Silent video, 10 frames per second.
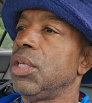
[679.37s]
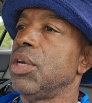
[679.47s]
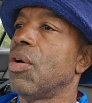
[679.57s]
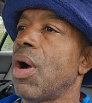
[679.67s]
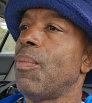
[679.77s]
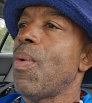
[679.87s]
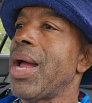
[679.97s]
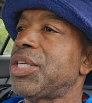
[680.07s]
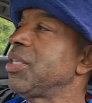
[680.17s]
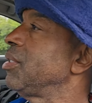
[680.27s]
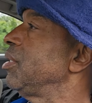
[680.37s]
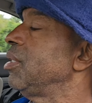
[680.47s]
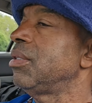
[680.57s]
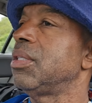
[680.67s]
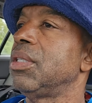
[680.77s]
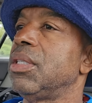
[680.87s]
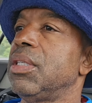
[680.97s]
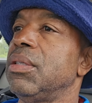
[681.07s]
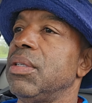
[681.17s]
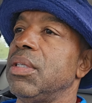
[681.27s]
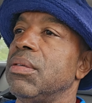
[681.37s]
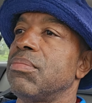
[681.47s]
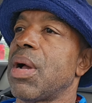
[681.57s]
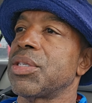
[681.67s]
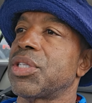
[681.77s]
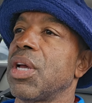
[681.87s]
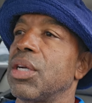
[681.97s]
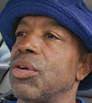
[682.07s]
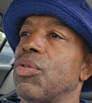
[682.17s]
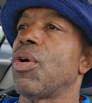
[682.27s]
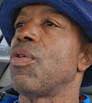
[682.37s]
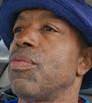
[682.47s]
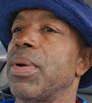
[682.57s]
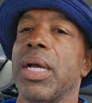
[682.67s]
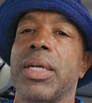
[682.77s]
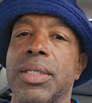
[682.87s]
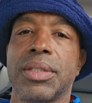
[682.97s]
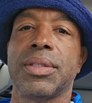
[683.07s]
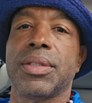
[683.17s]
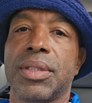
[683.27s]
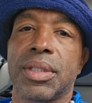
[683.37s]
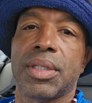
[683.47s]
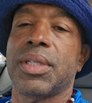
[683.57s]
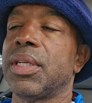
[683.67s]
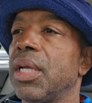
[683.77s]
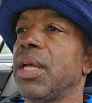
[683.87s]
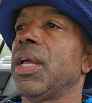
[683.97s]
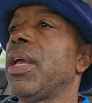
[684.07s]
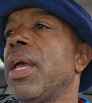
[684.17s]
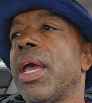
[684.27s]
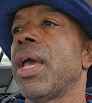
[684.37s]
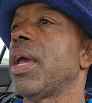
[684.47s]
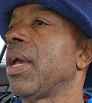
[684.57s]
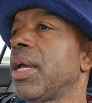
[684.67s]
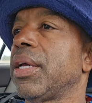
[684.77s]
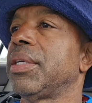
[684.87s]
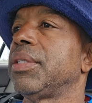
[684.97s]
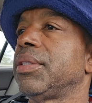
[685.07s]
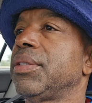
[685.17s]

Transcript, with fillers: you know, I'm watching my son grow, man. And